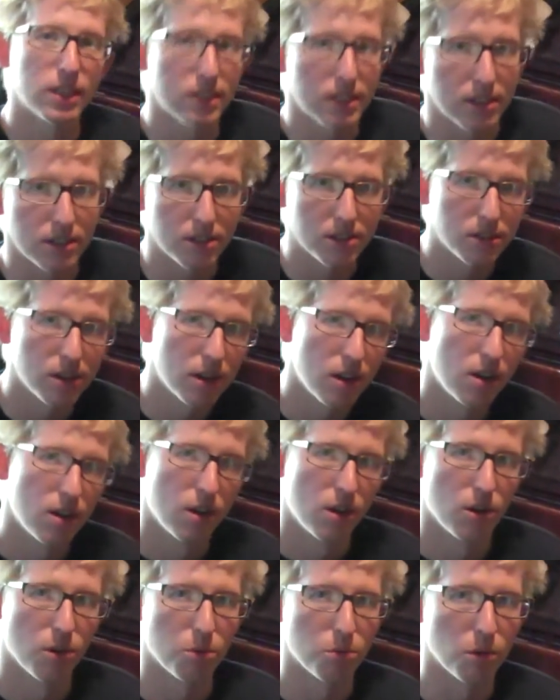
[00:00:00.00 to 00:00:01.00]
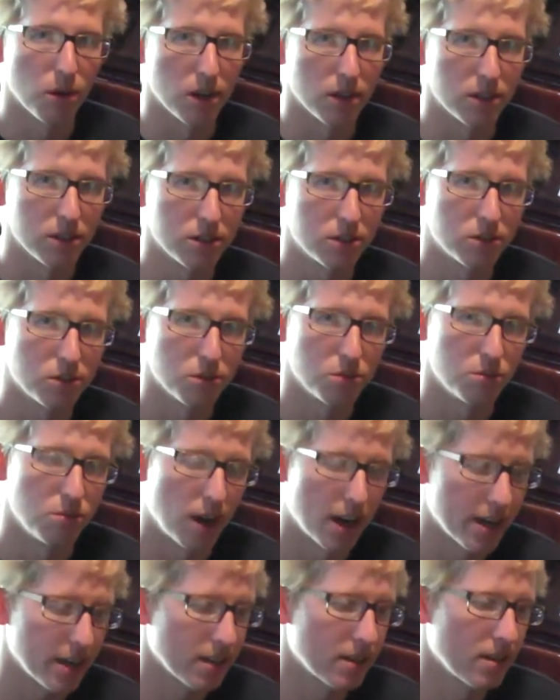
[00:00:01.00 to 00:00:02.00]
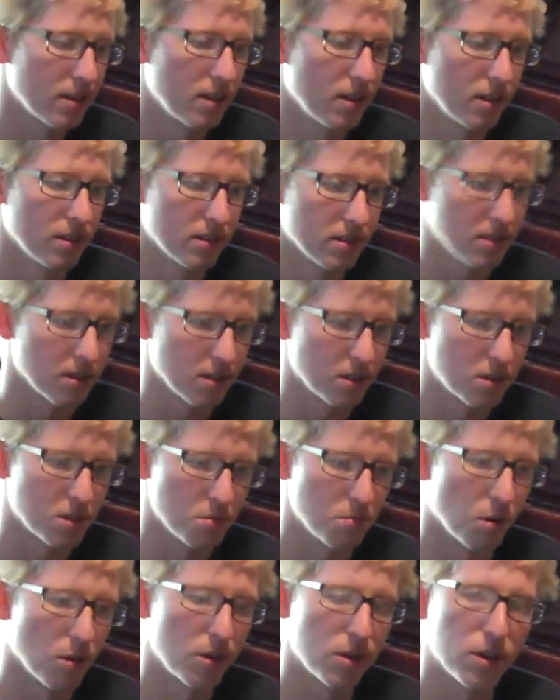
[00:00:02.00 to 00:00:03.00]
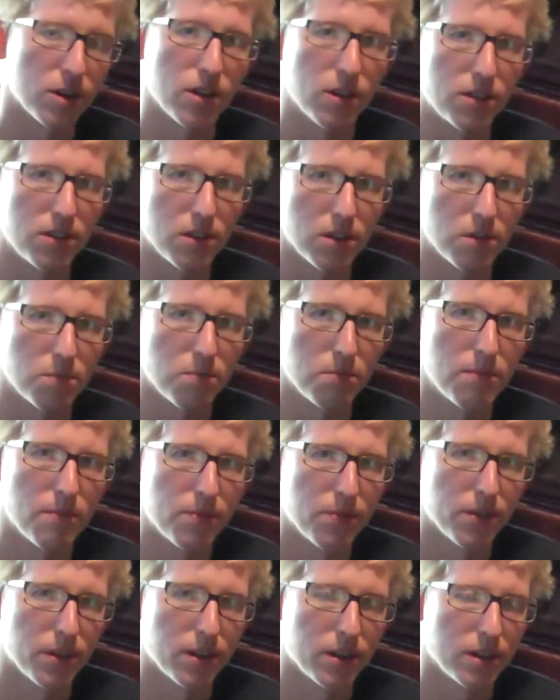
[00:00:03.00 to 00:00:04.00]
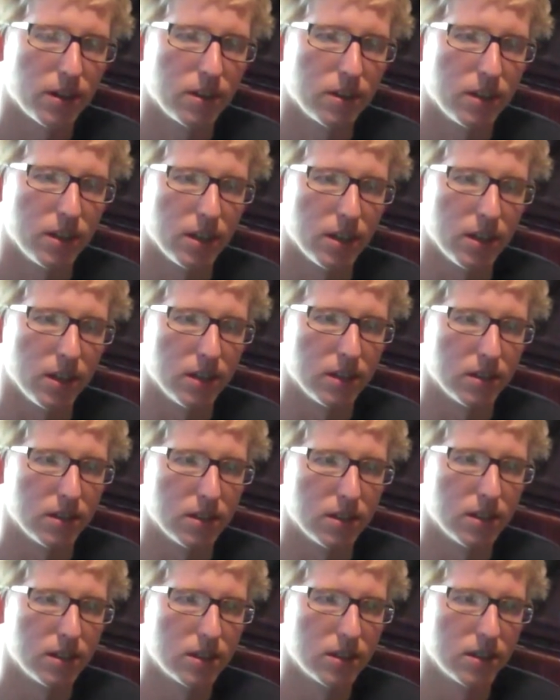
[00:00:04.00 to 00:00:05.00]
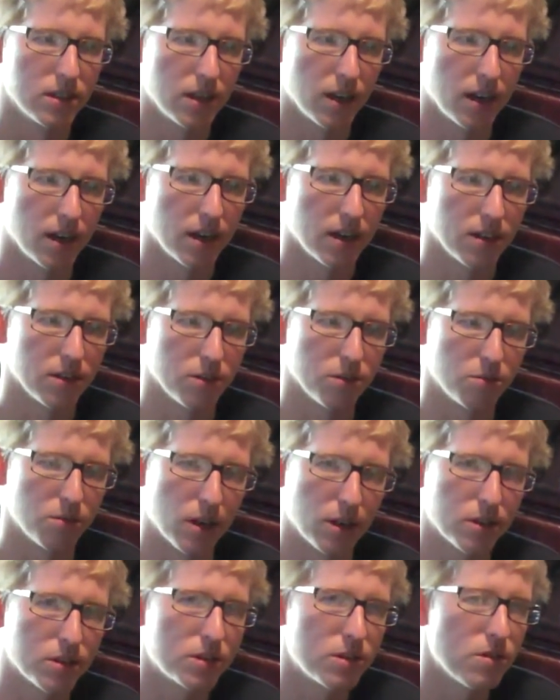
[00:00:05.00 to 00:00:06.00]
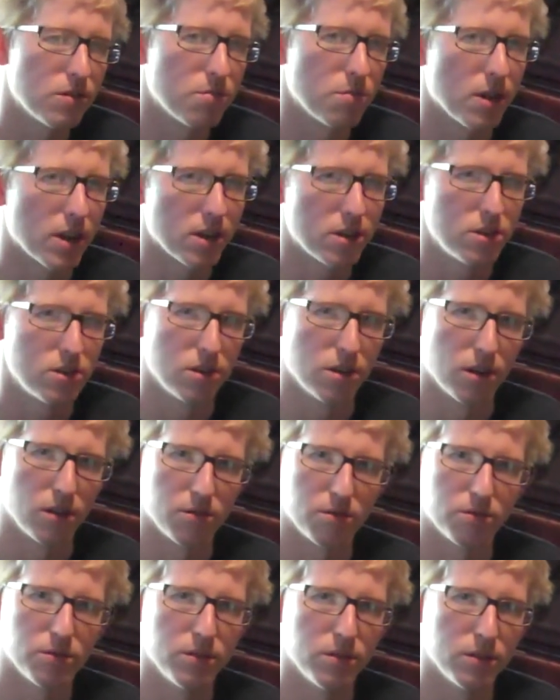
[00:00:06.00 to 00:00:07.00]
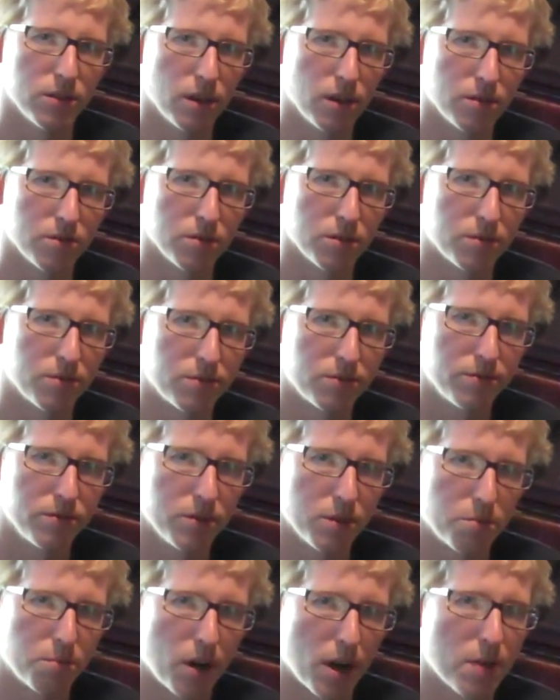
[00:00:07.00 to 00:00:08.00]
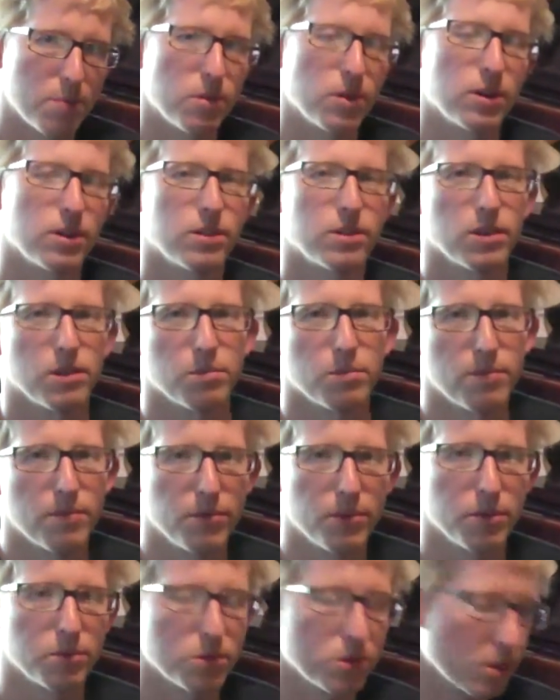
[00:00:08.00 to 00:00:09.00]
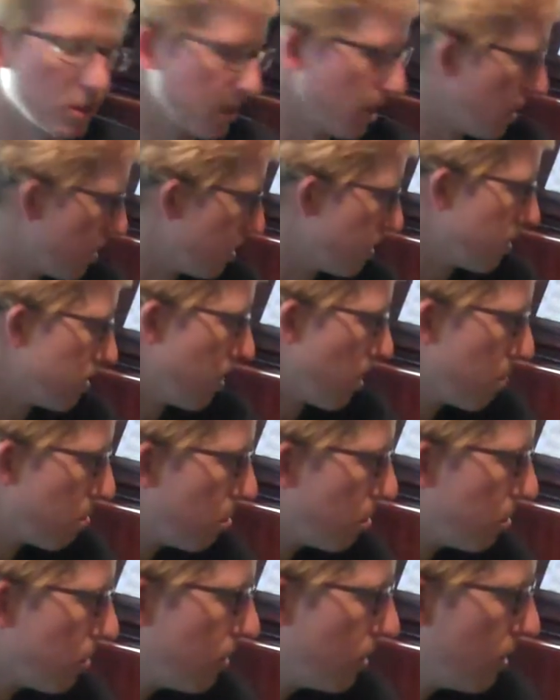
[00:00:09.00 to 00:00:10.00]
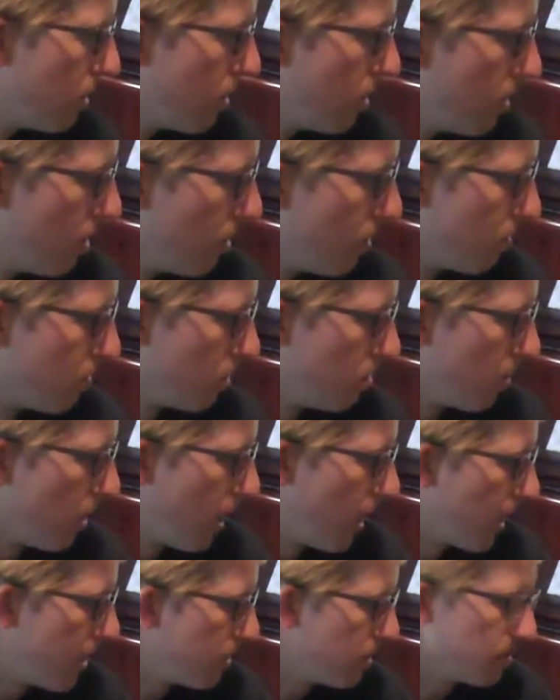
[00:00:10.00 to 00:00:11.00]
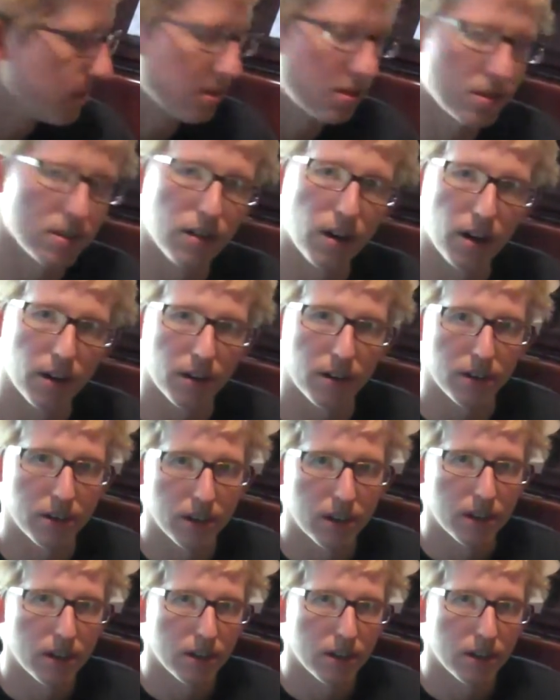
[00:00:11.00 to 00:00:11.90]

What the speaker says: at least, was to write the subordinate theme in the relative major of the primary theme. And we'll look at an example from a Haydn sonata